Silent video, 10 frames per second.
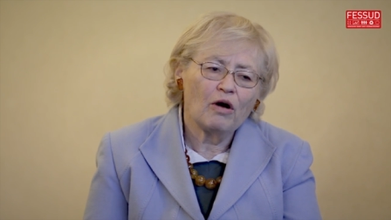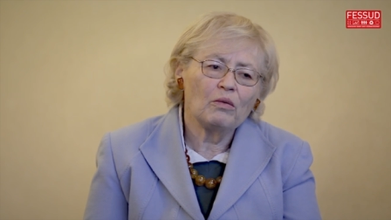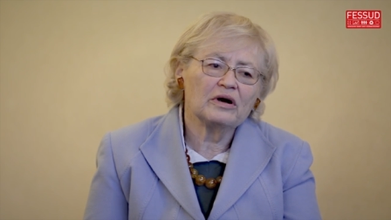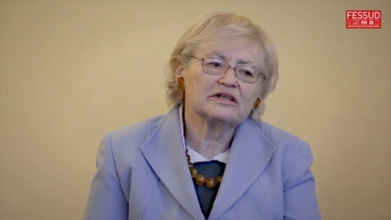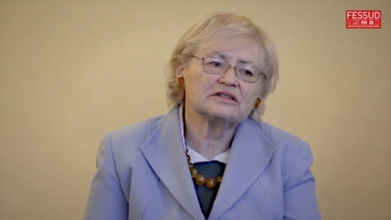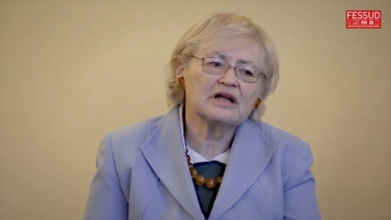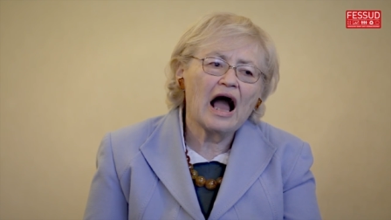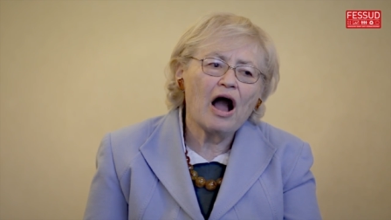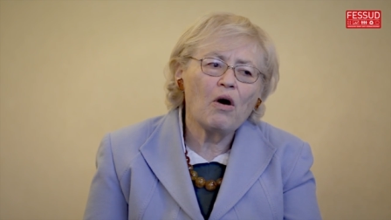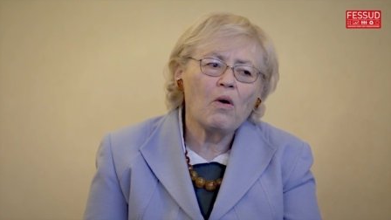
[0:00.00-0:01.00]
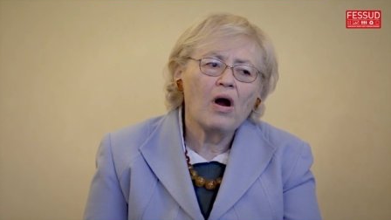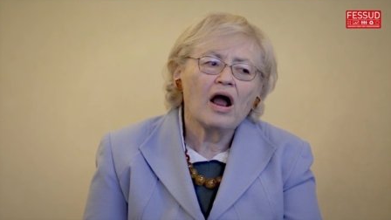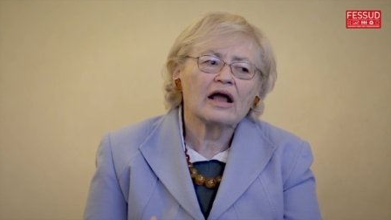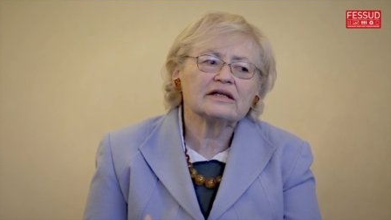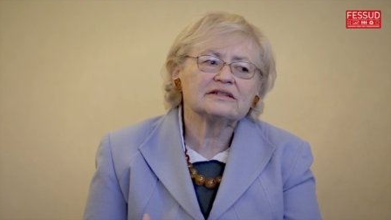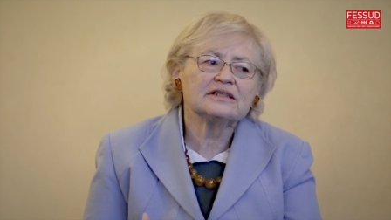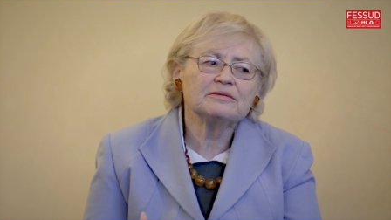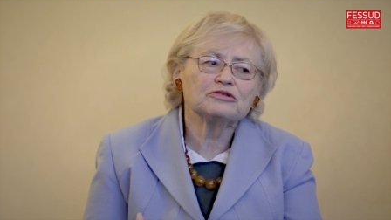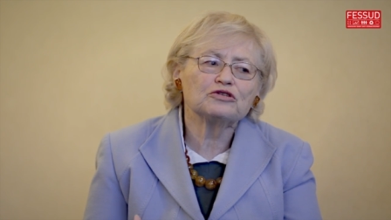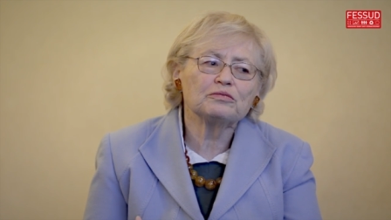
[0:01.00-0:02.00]
Whereas now it
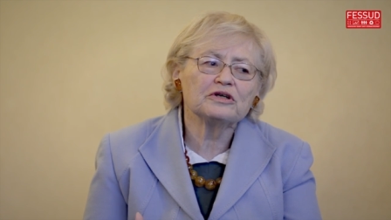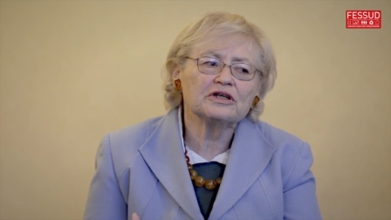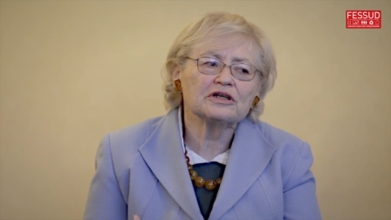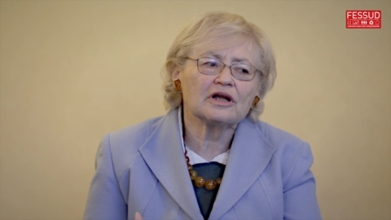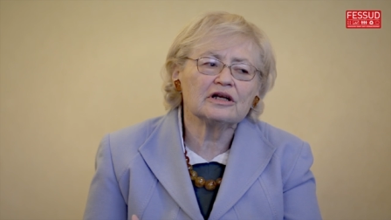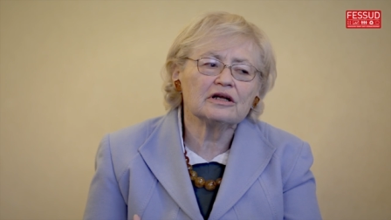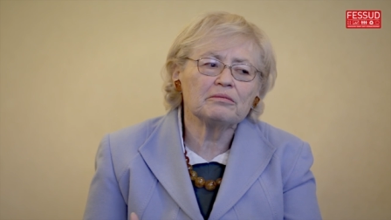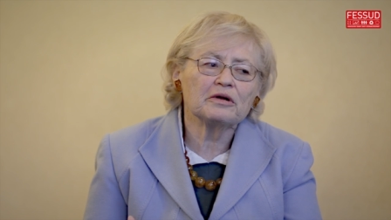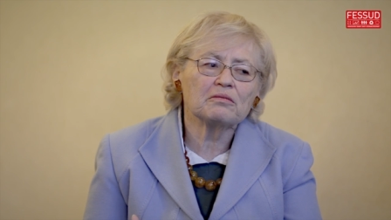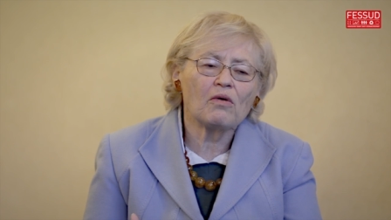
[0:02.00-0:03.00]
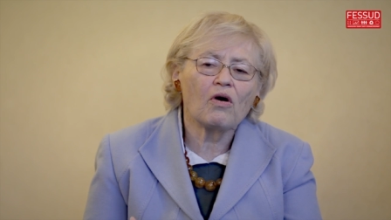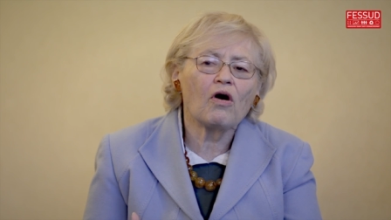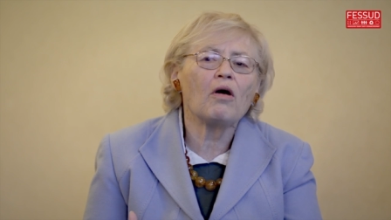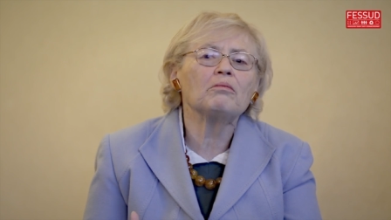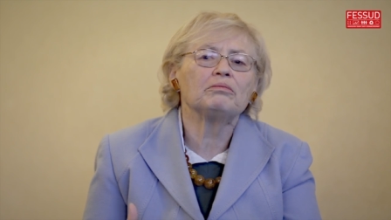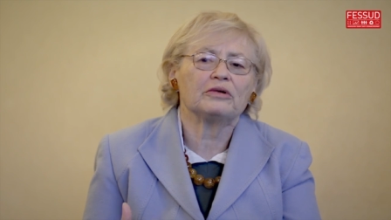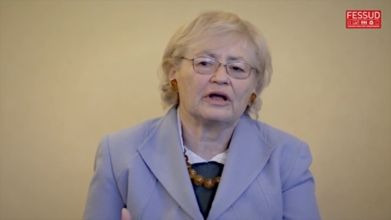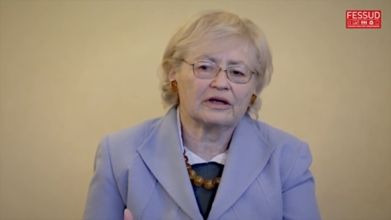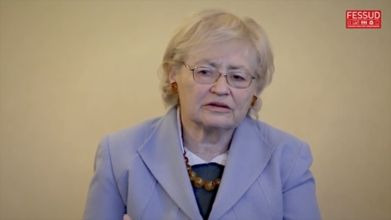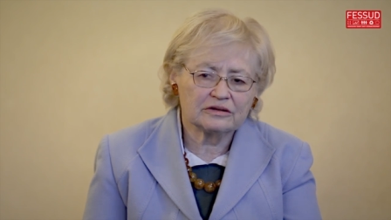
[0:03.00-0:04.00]
seems to be a little bit more
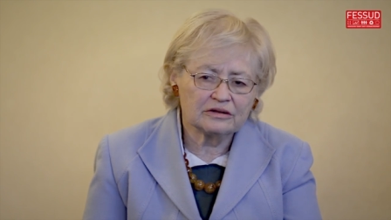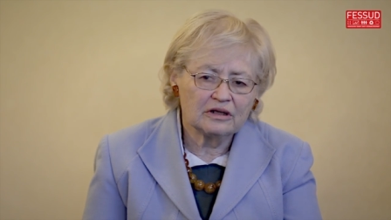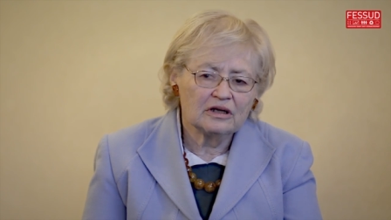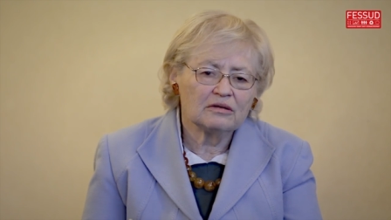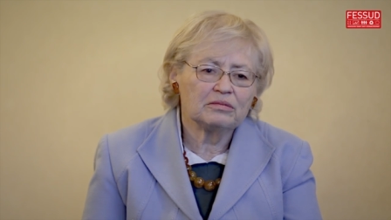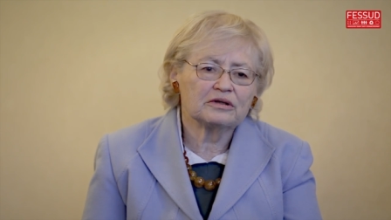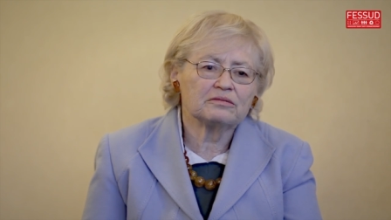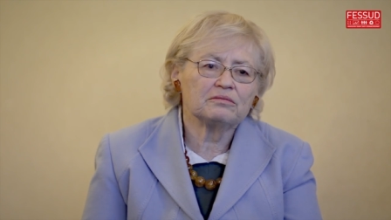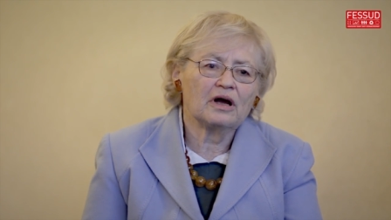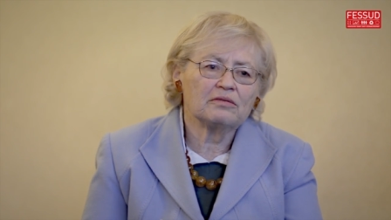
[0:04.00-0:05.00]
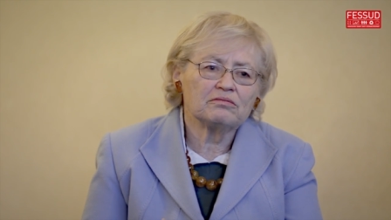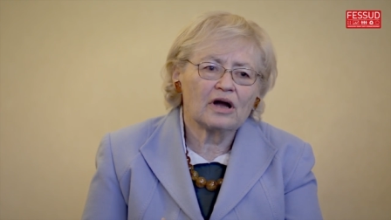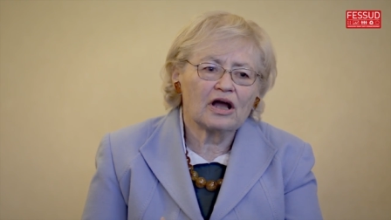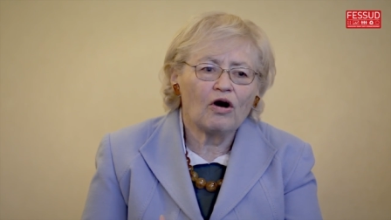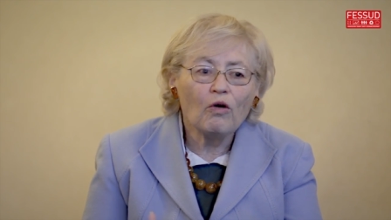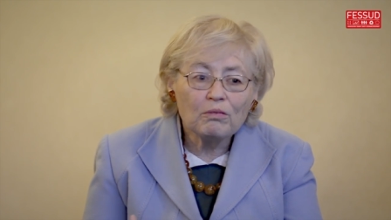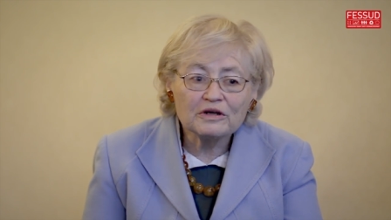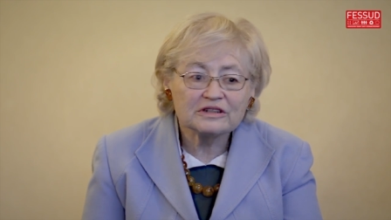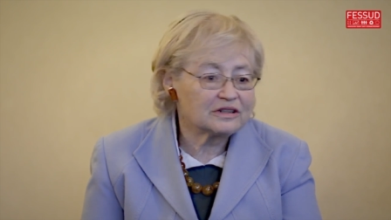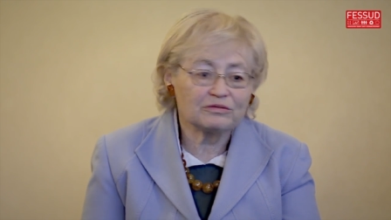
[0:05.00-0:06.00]
complex. But my, my hope
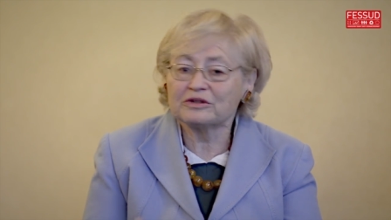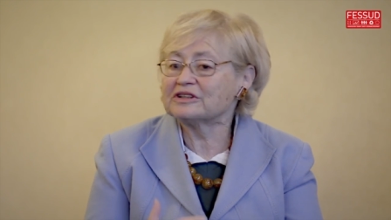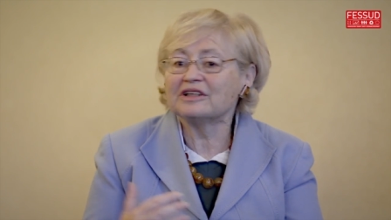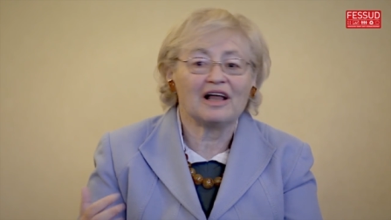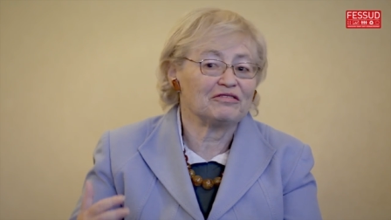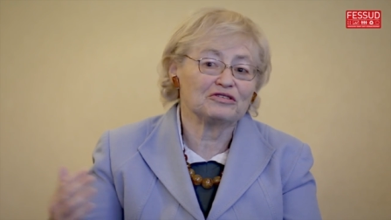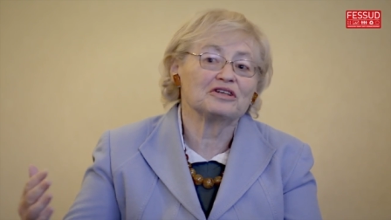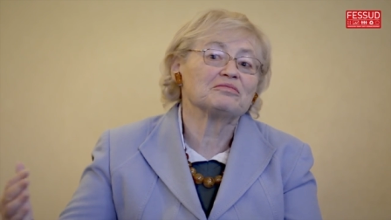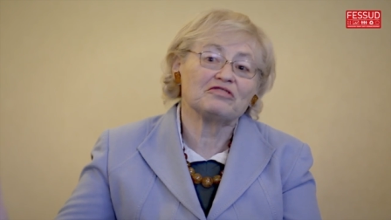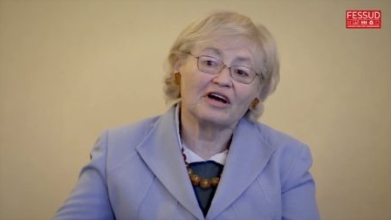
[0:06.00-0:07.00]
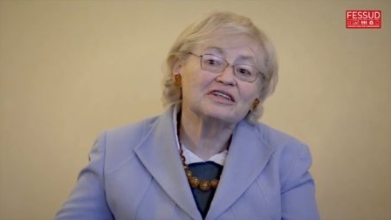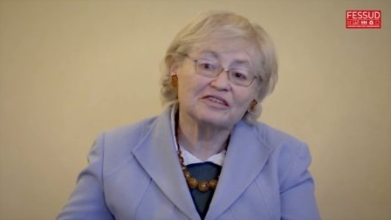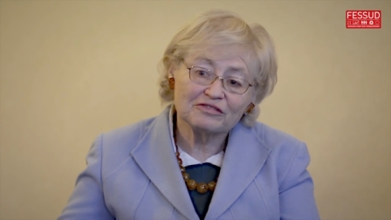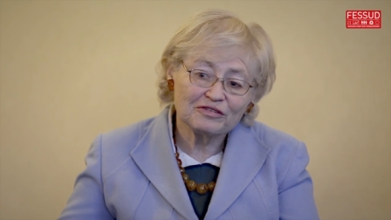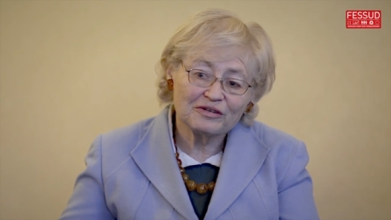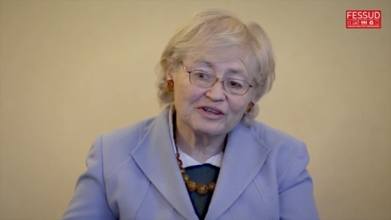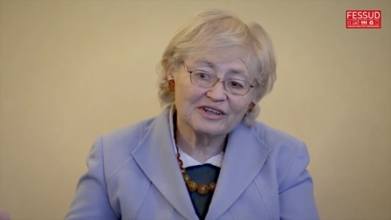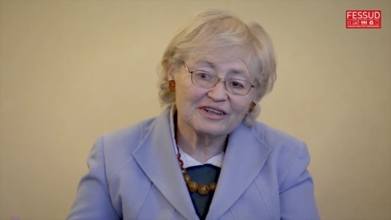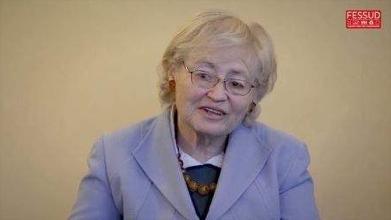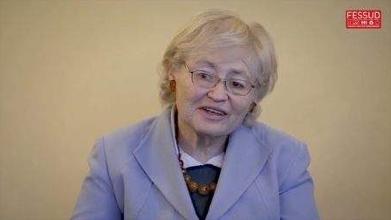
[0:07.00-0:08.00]
is that we still have to keep fighting for it,
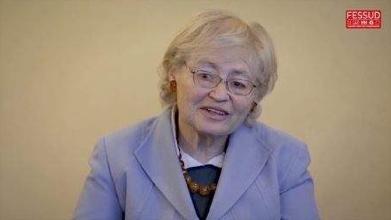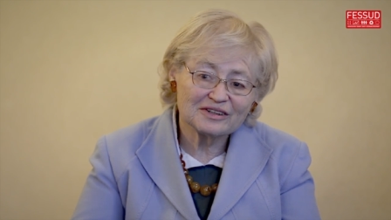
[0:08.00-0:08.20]
and, and